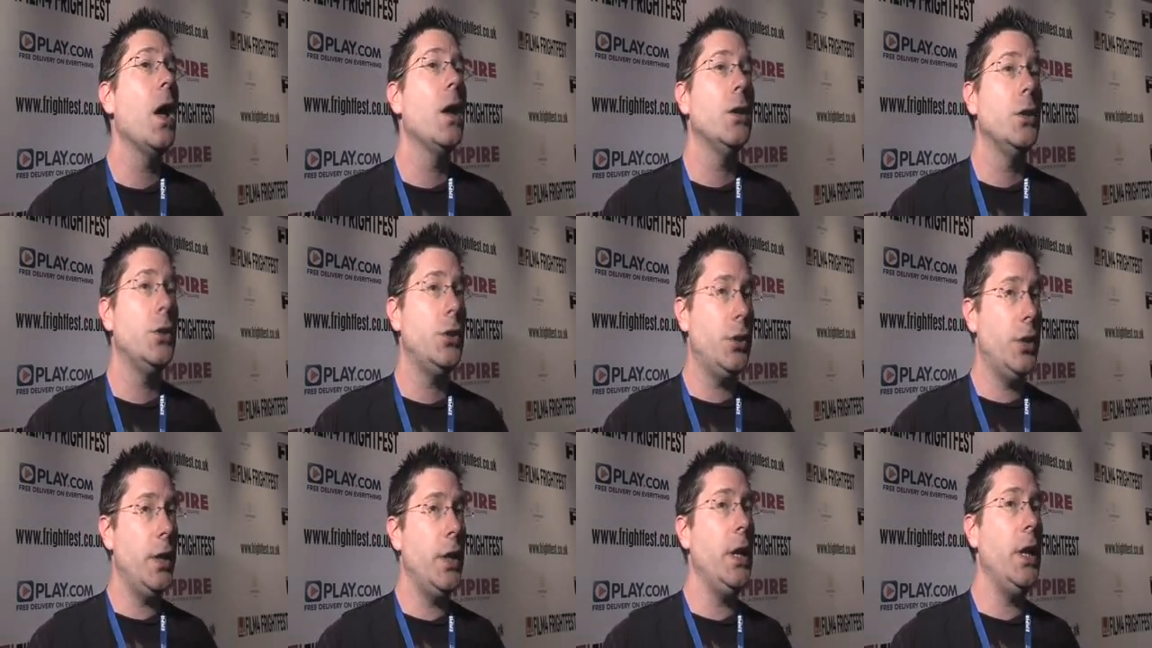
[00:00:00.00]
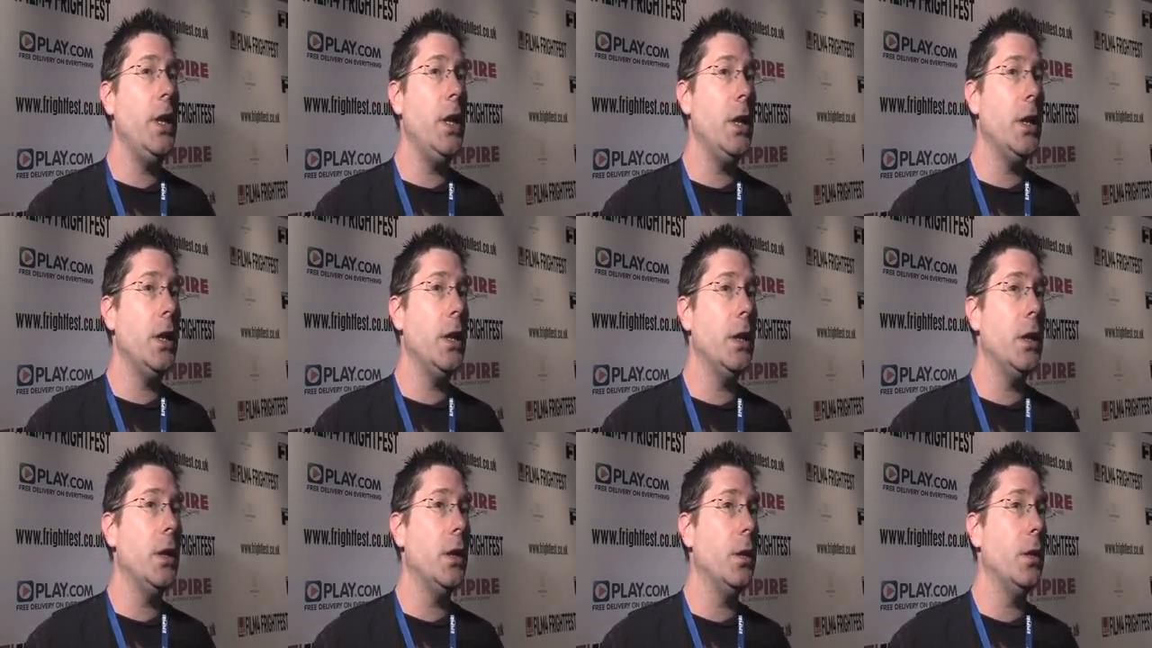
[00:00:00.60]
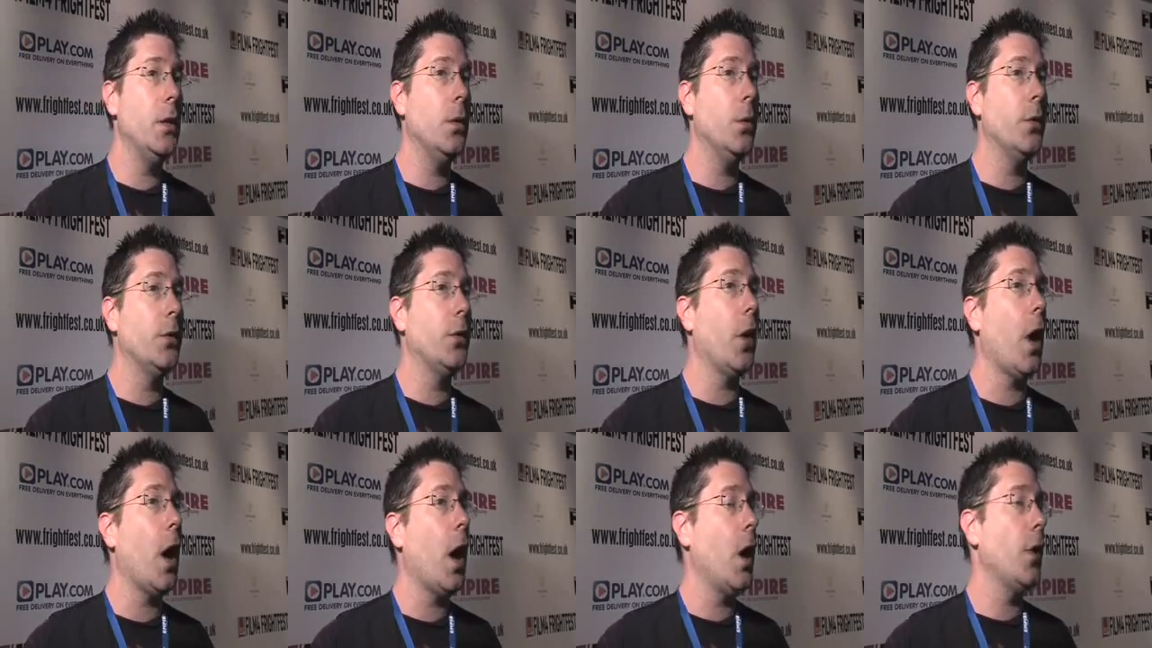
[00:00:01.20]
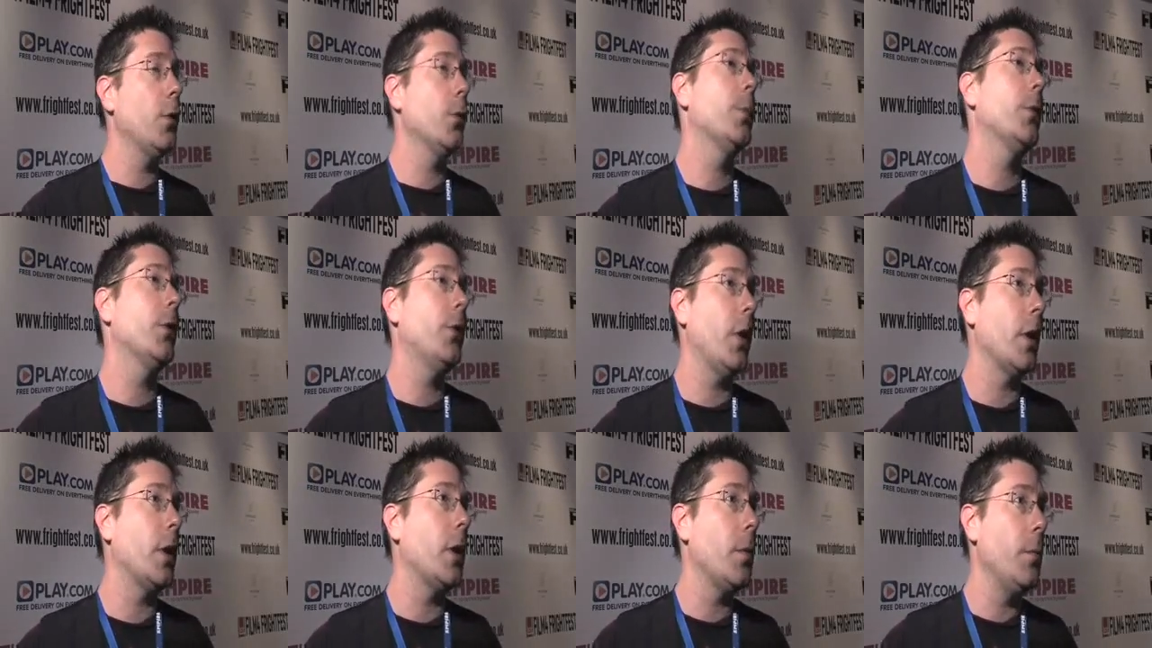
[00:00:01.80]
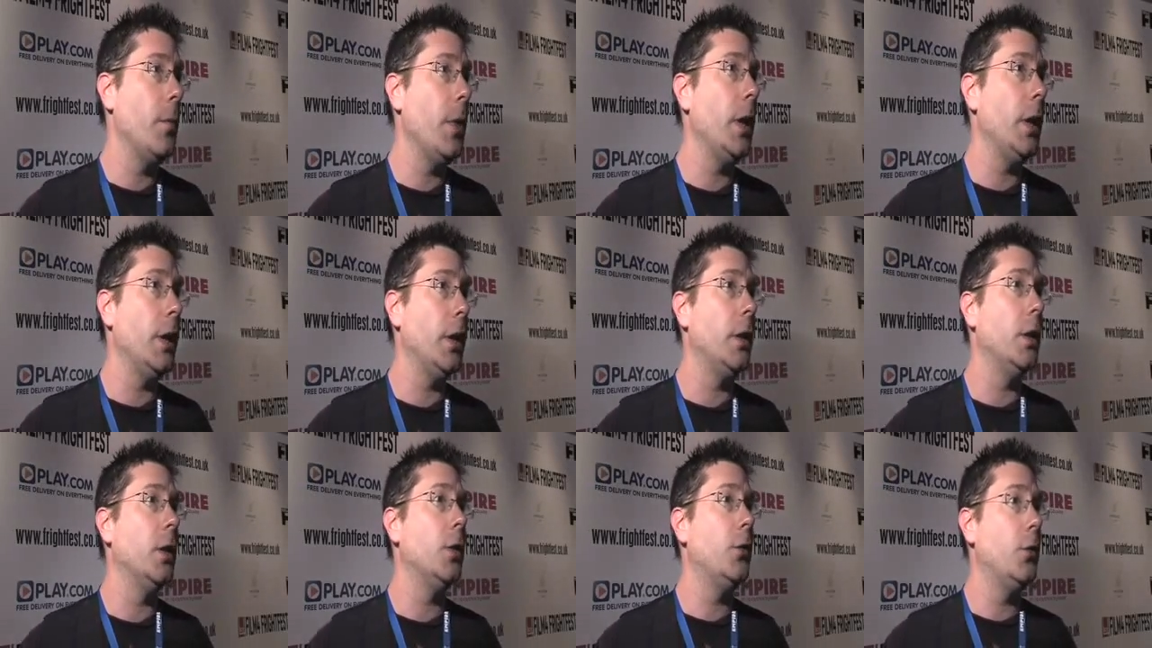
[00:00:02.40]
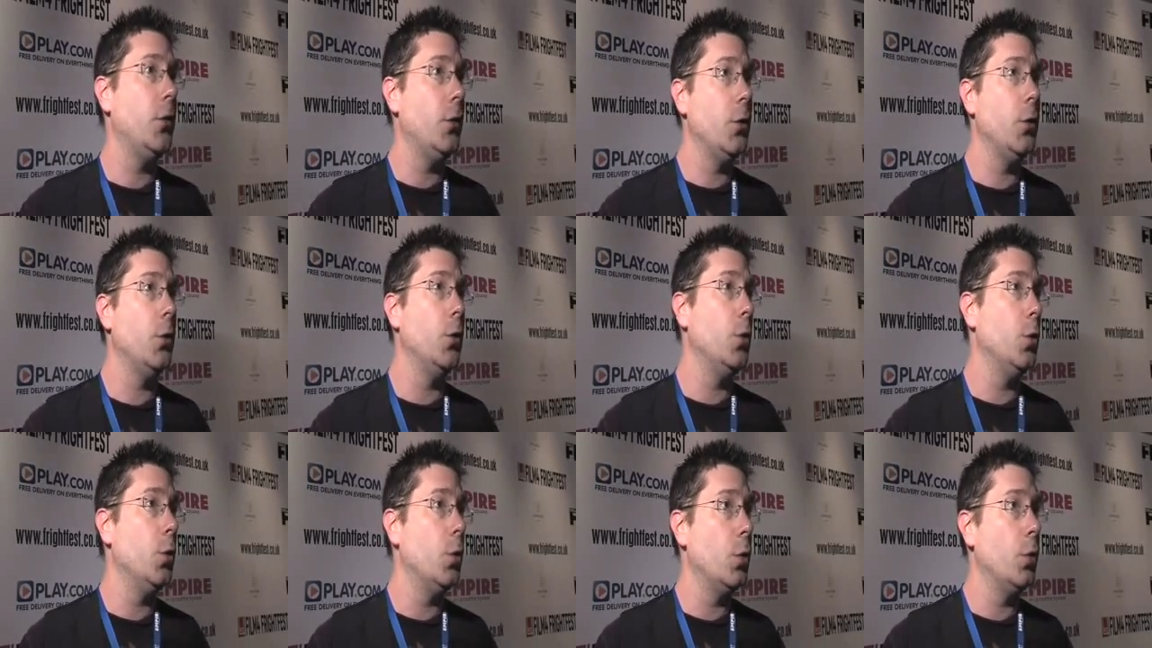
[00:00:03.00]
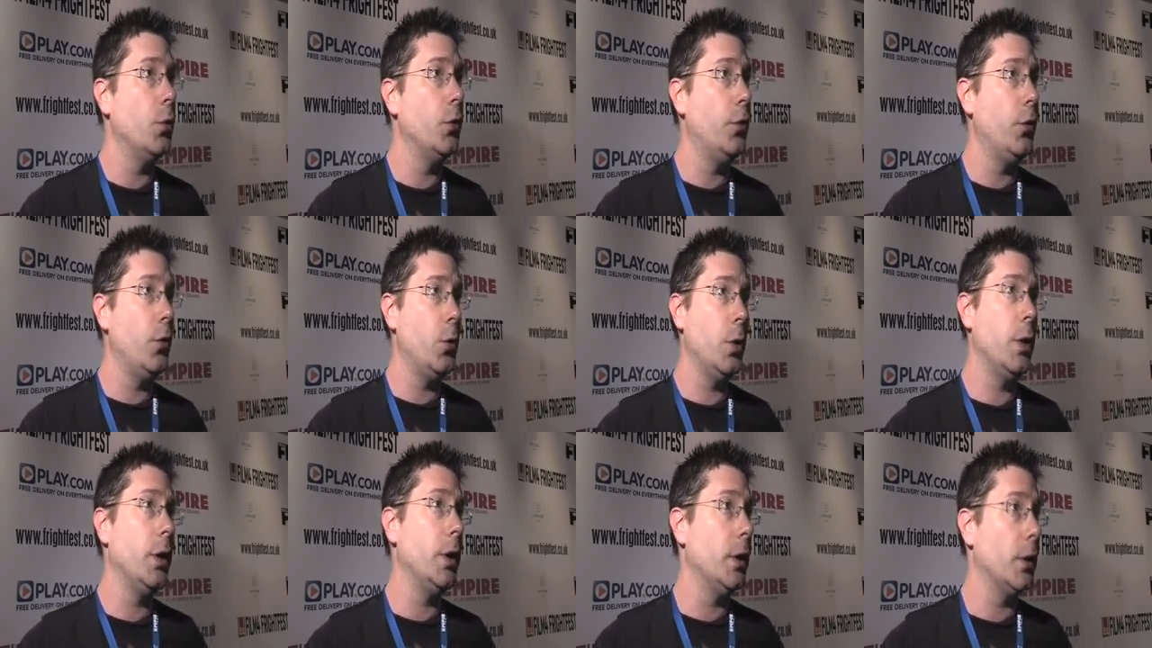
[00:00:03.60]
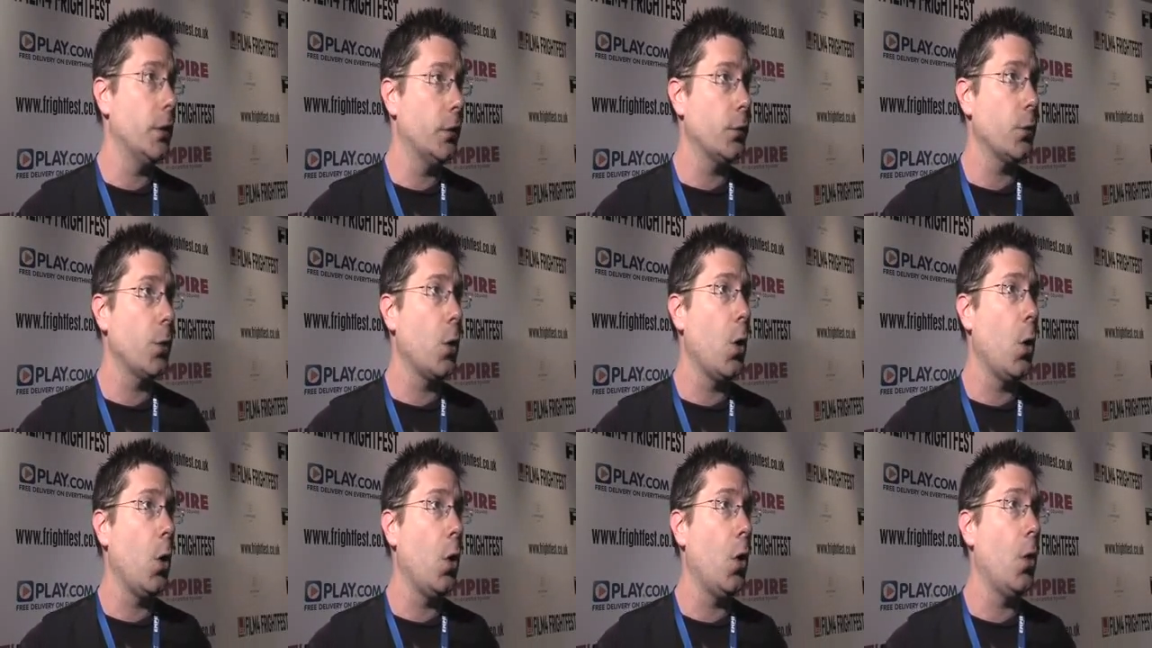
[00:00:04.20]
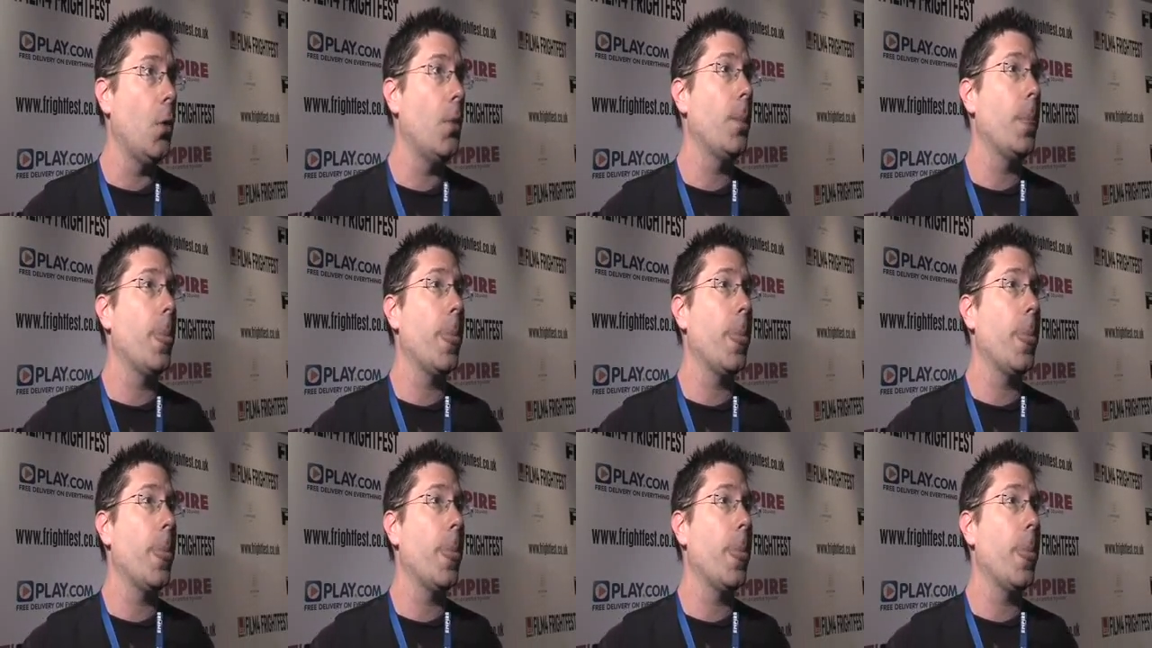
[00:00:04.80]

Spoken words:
She was 100% committed to doing this role